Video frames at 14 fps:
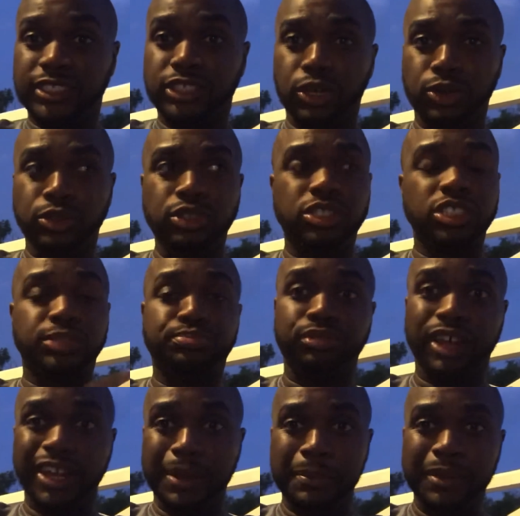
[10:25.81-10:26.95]
So you should
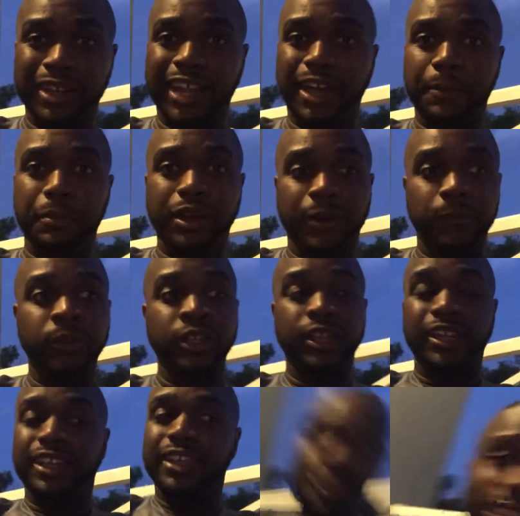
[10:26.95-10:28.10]
spread the mail out. But
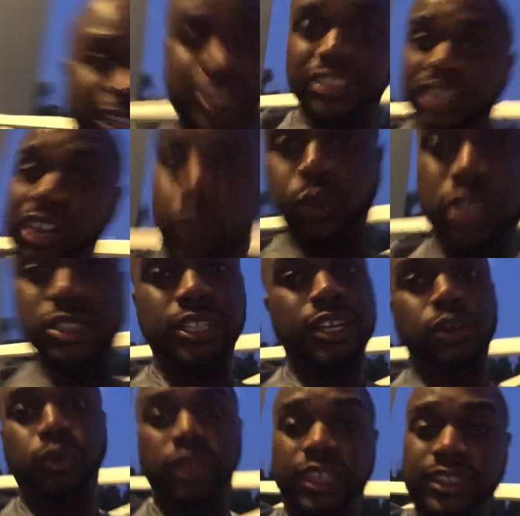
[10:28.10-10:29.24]
that's the worst day of
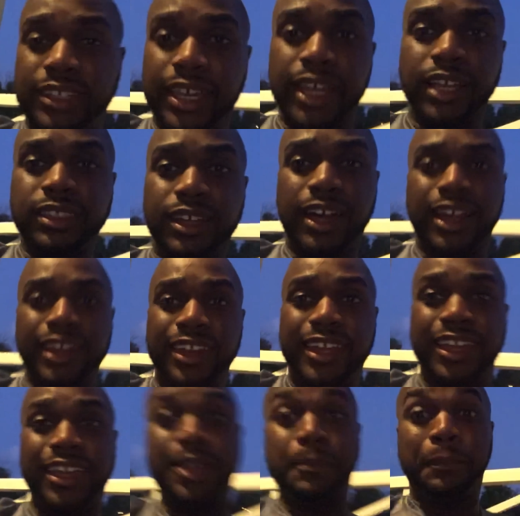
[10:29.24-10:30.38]
the week, day after
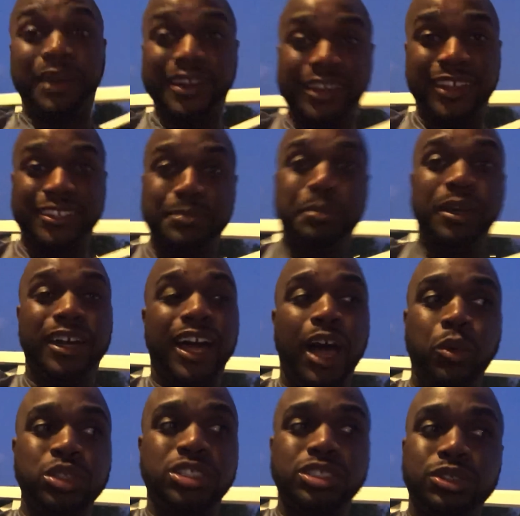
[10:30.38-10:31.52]
holiday and Mondays. But I
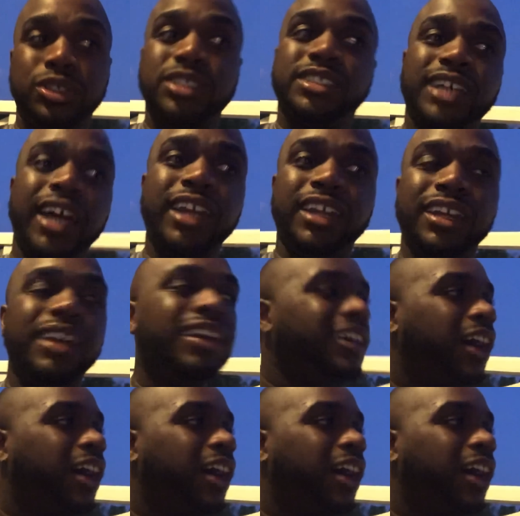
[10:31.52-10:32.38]
was so excited.